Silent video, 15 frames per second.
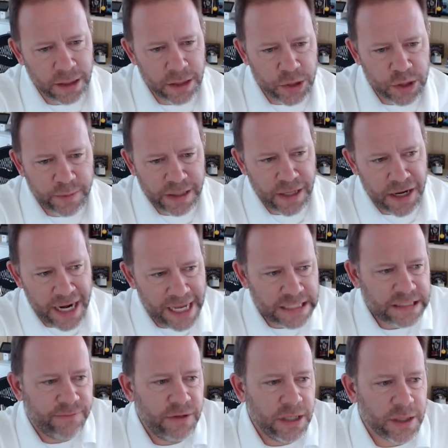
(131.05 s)
should be the
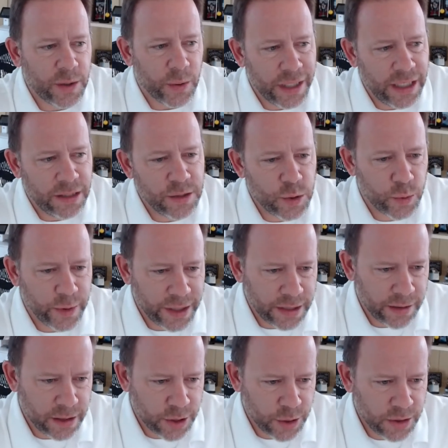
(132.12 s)
next vehicle into
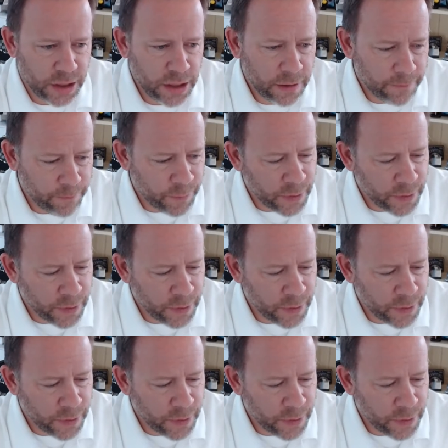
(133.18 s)
reconditioning.